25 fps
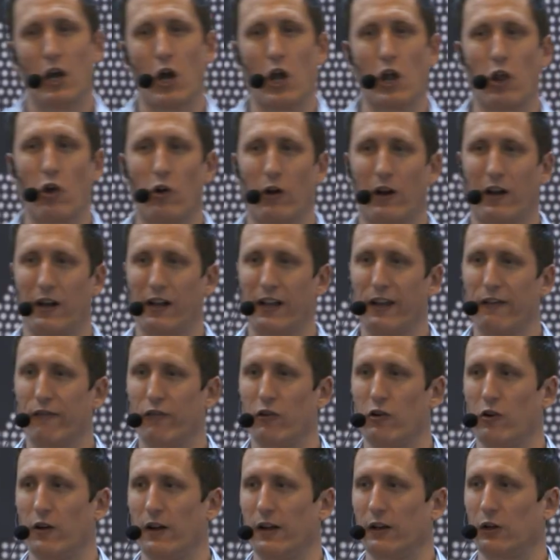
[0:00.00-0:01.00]
a lot
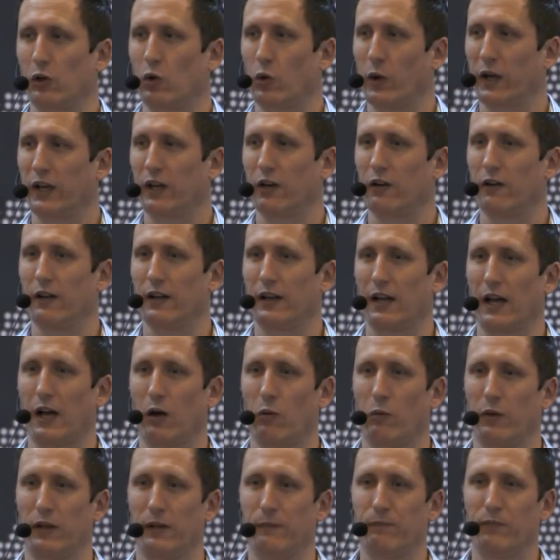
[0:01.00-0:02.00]
cleverer and quicker at how
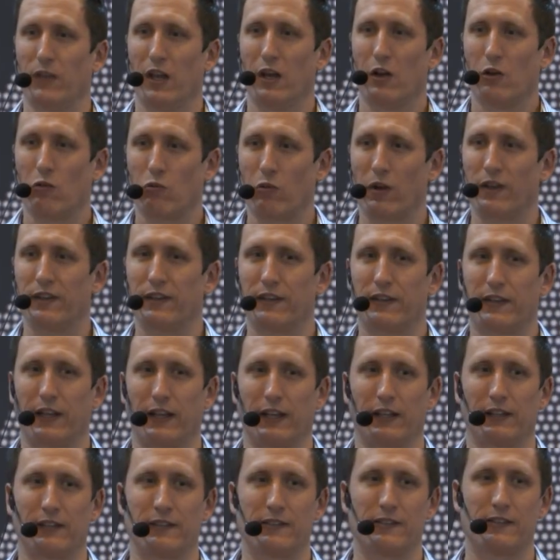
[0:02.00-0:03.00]
we run
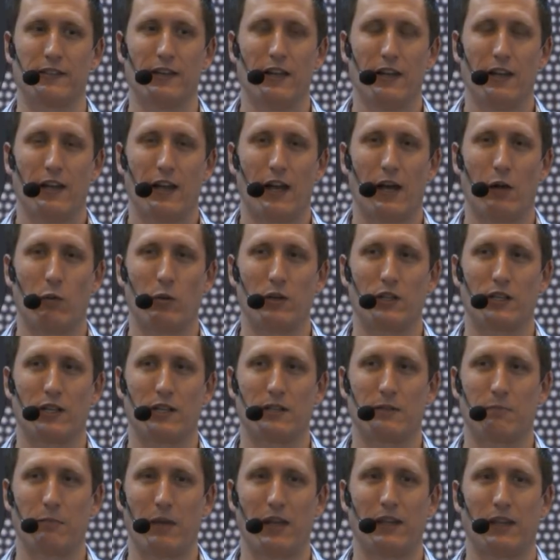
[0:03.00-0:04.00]
things, which
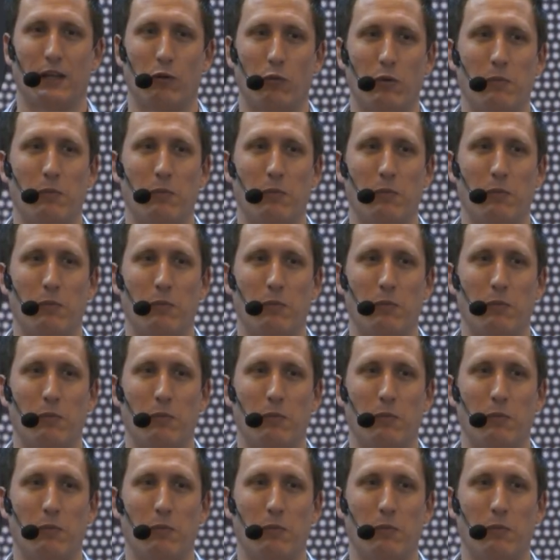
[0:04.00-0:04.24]
has meant that